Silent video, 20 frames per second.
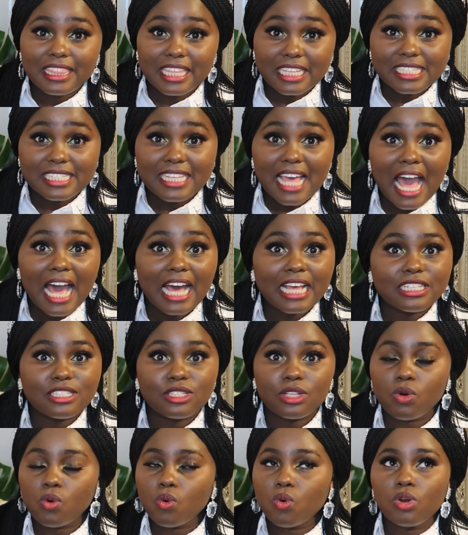This
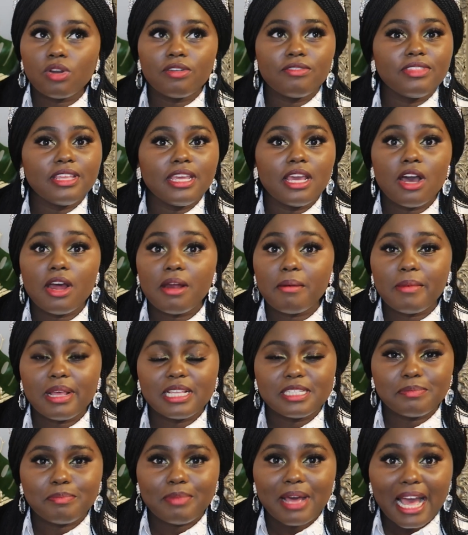has all of the
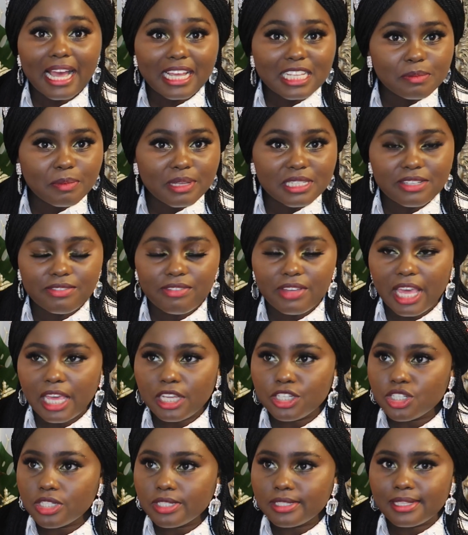Hermes bag
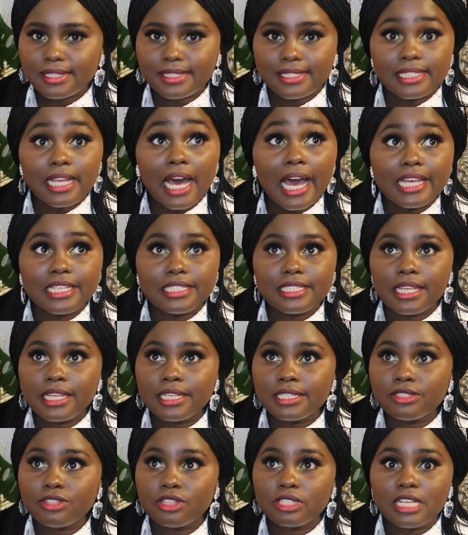specifications, the
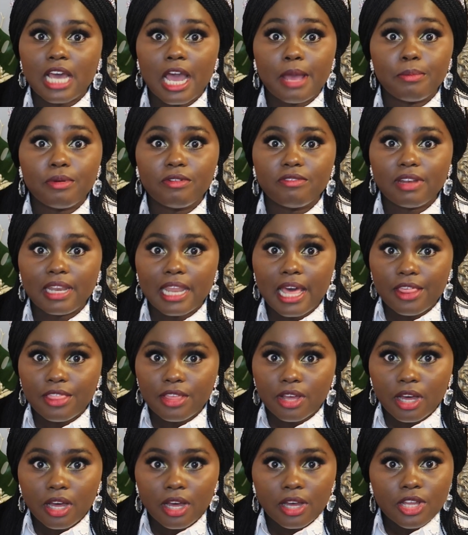sizes, the type of
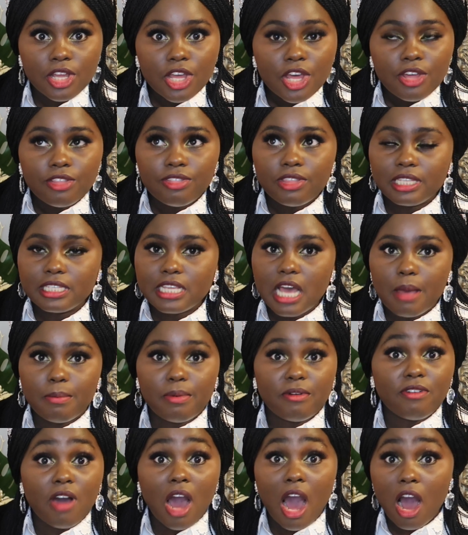leather, the
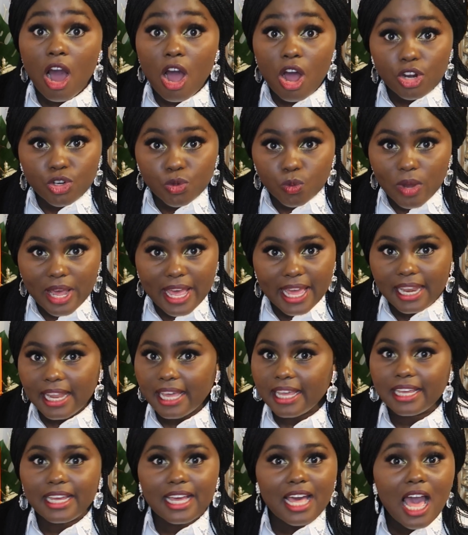type of hardware.
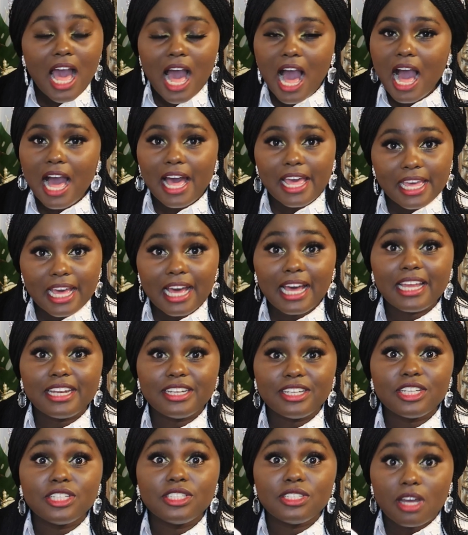Like, I
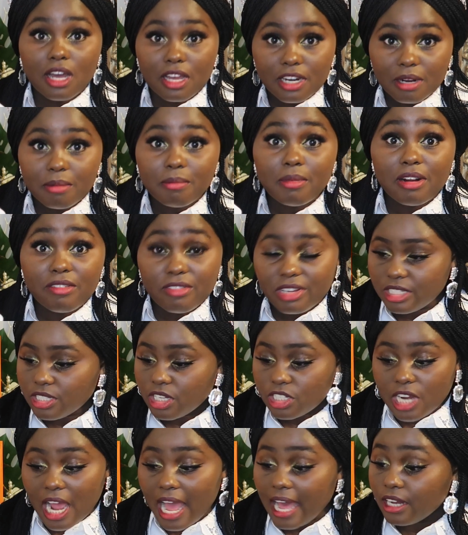had done my
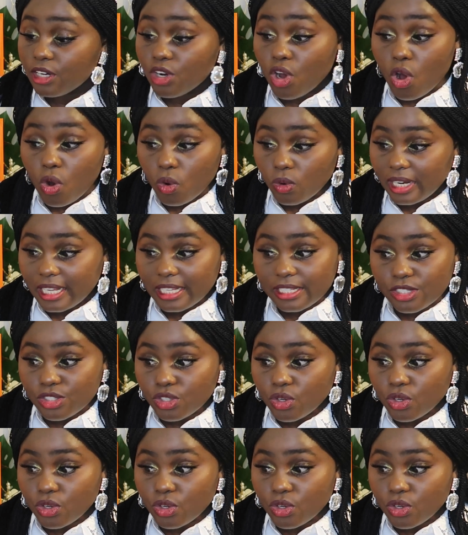research. I had a whole list.